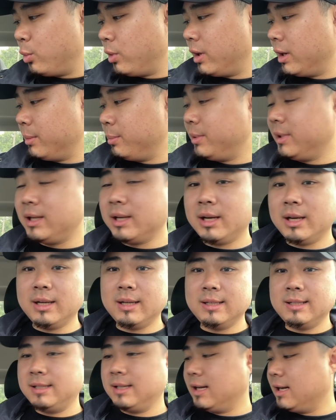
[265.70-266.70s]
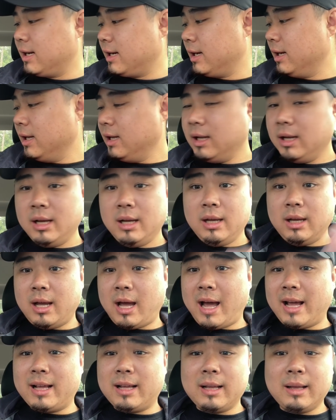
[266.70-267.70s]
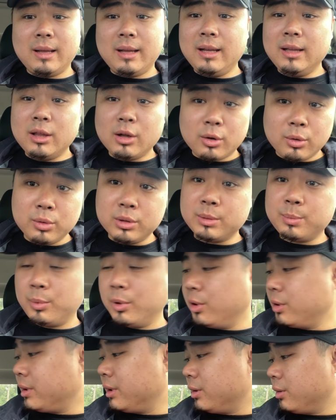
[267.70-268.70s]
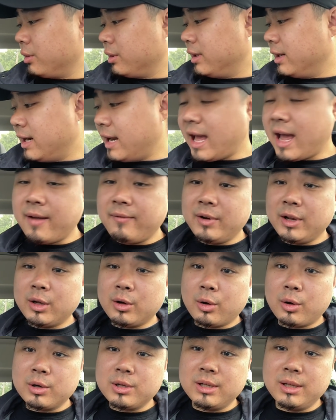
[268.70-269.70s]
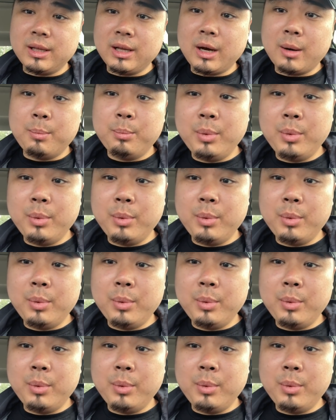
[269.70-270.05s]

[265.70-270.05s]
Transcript: one because uh, I either it was broken or didn't have any cards in there.